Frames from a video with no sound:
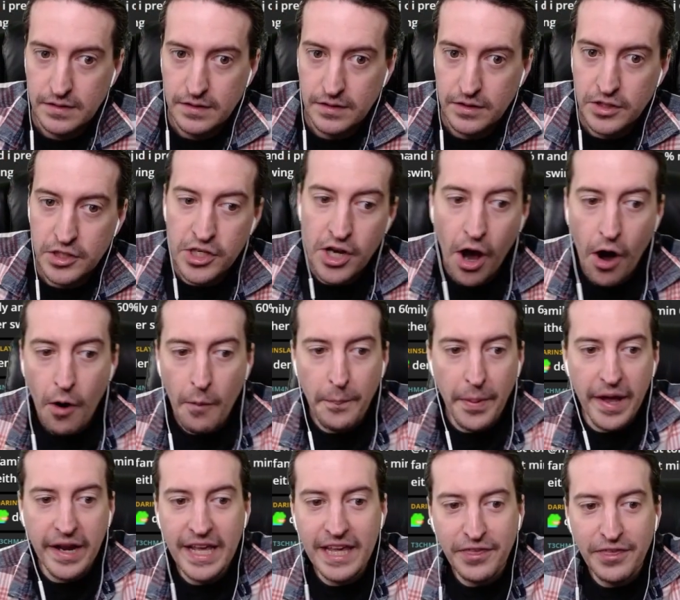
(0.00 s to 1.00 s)

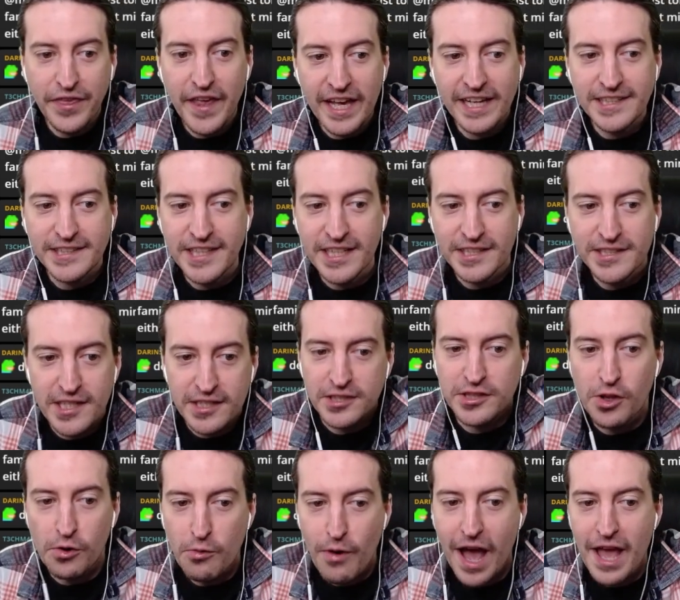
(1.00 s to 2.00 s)
Nobody thinks this is
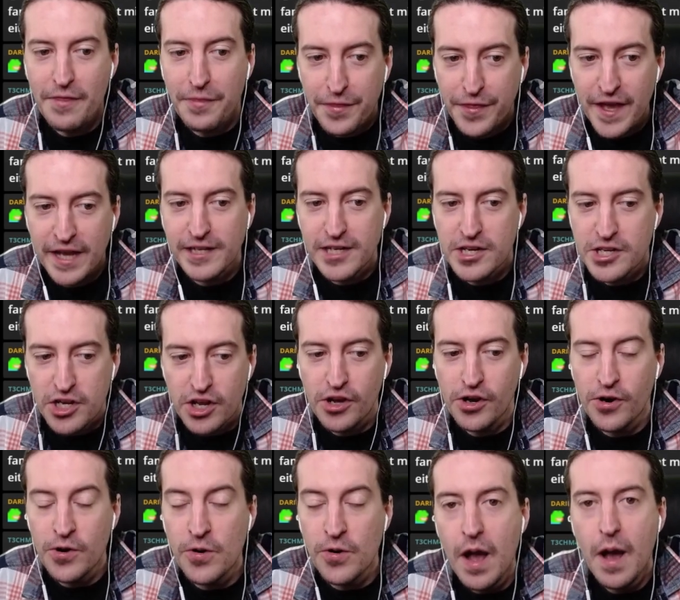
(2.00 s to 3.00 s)
the right thing to
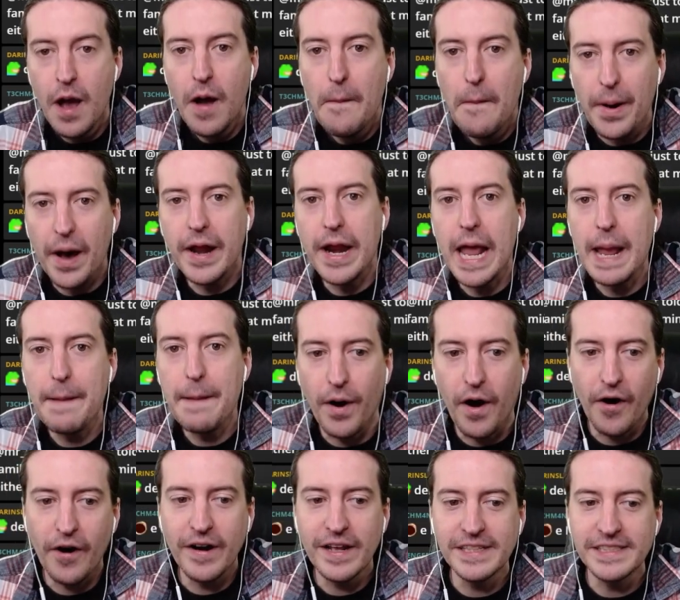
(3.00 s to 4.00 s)
do, but a
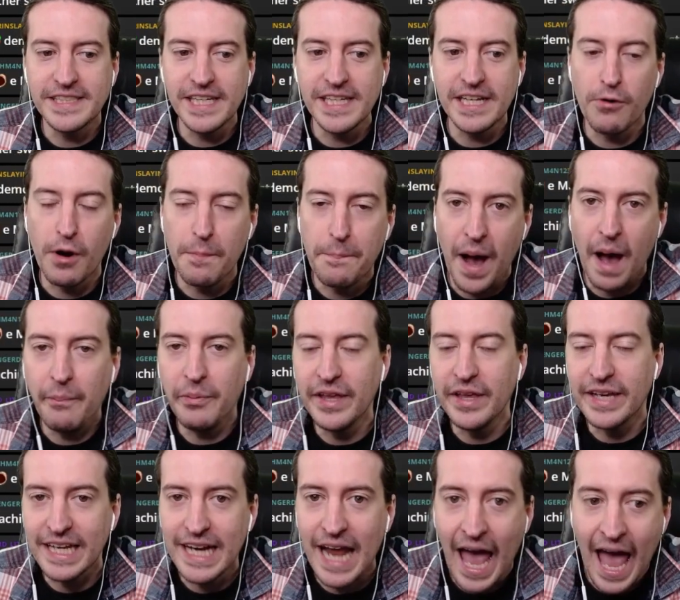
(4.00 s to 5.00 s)
partisan
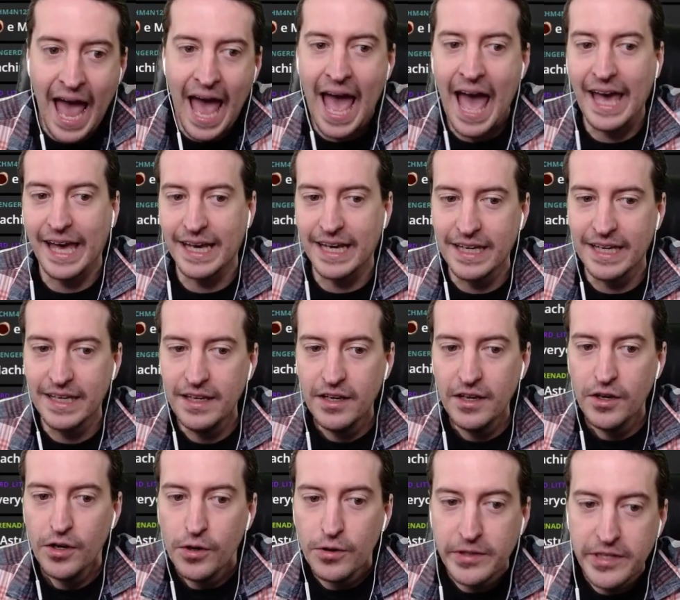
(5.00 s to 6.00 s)
Republican hack
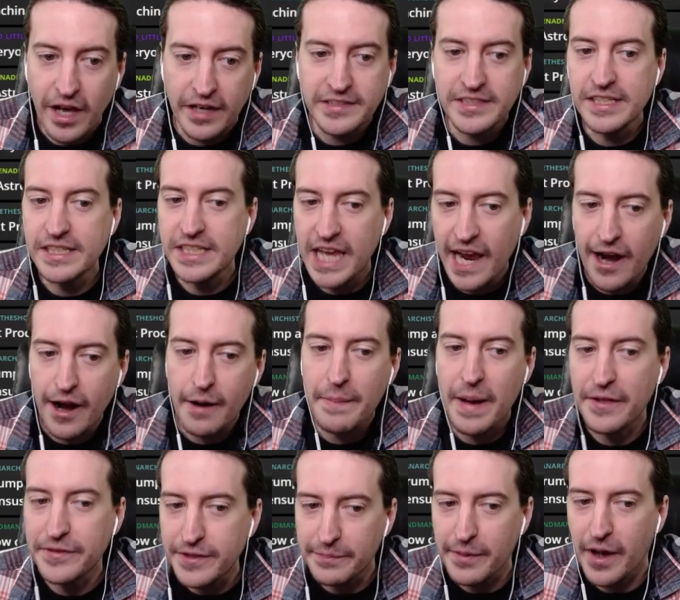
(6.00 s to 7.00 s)
who doesn't care
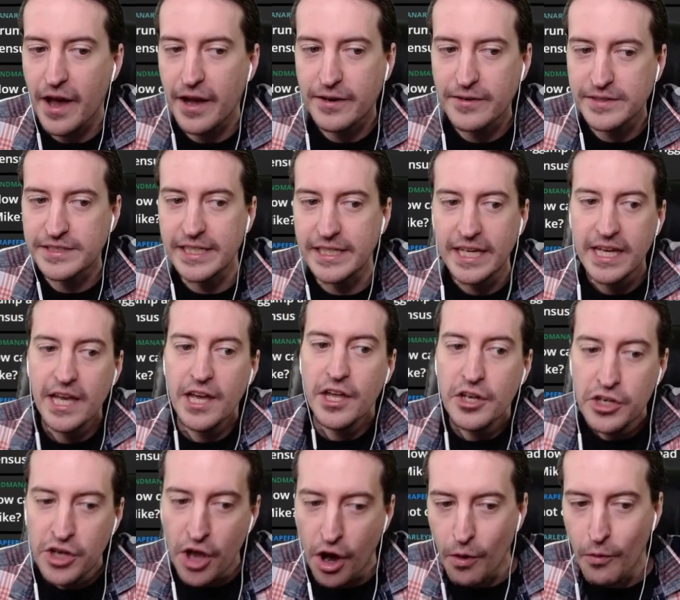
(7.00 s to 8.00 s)
about democracy.
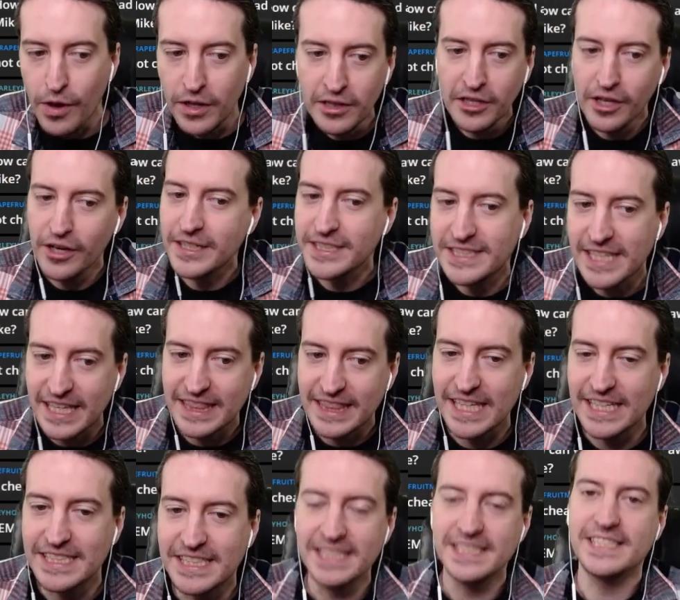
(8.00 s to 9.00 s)
No one looks at
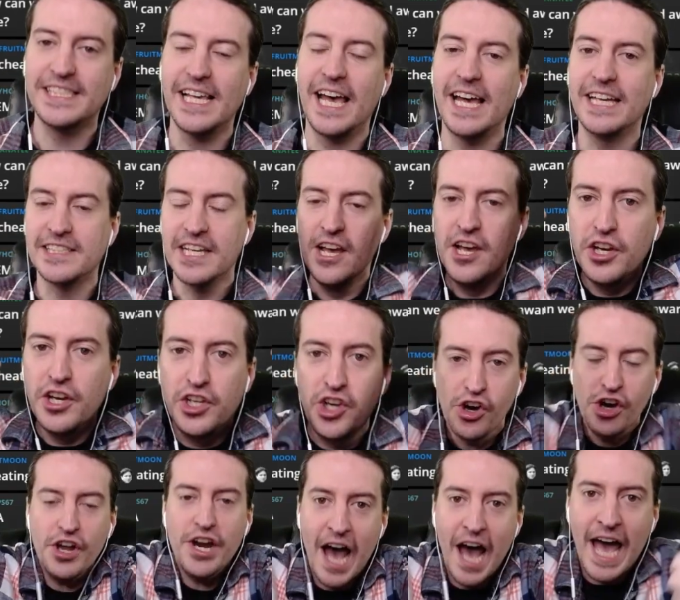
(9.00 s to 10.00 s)
this and says,
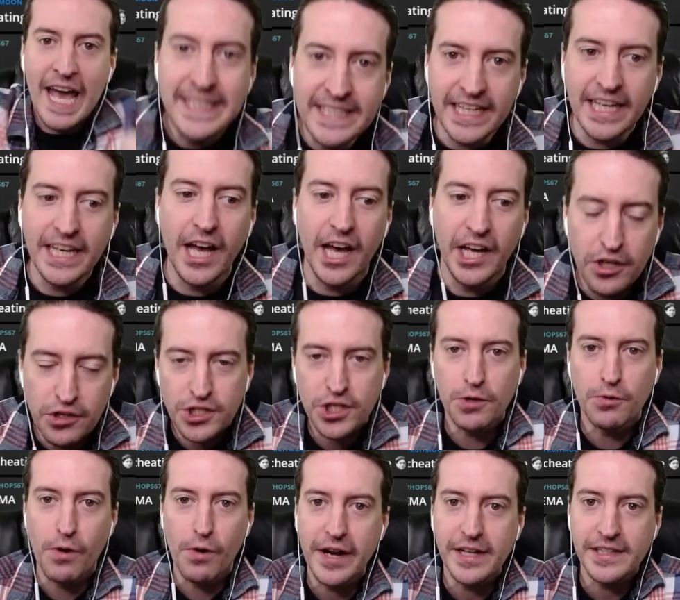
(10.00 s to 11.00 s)
good idea, you should
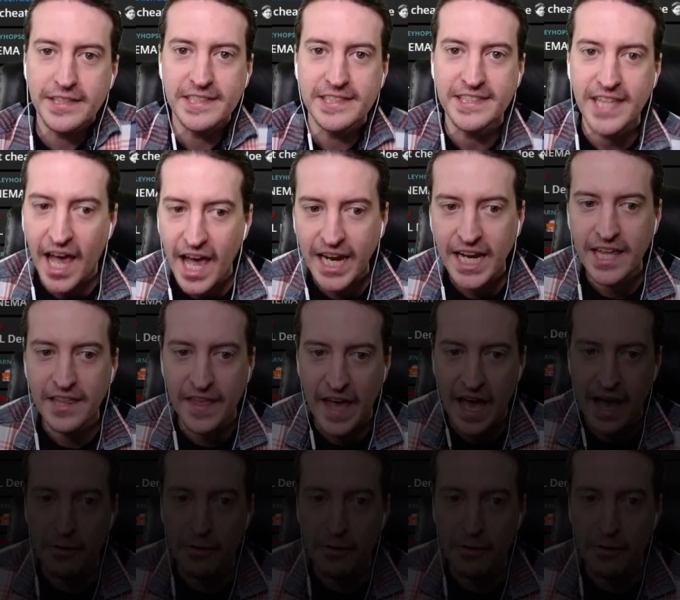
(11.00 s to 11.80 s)
run a society that